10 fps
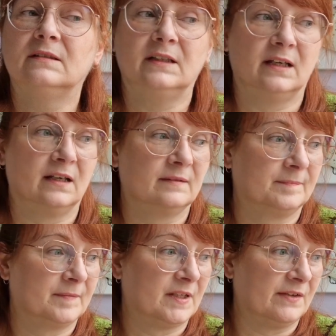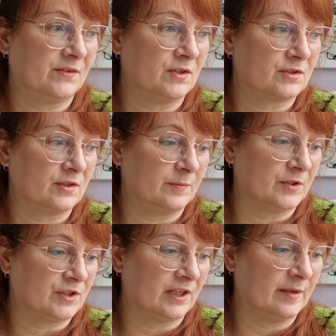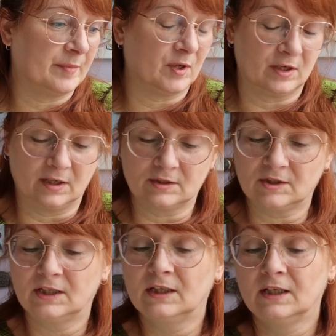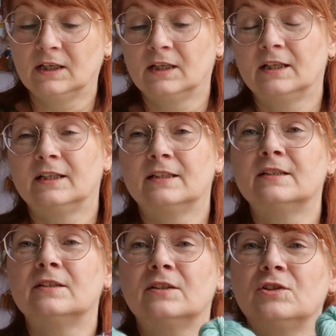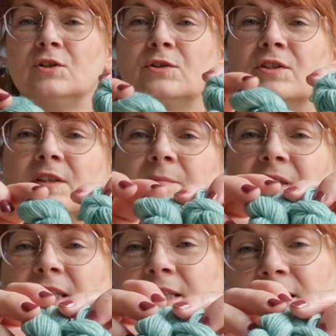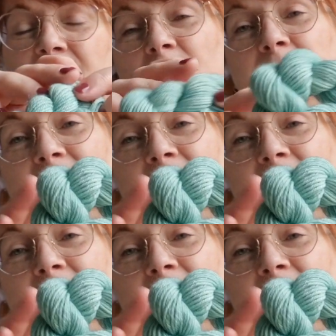yeah, I've got to stop watching her podcast. So she also sent me this little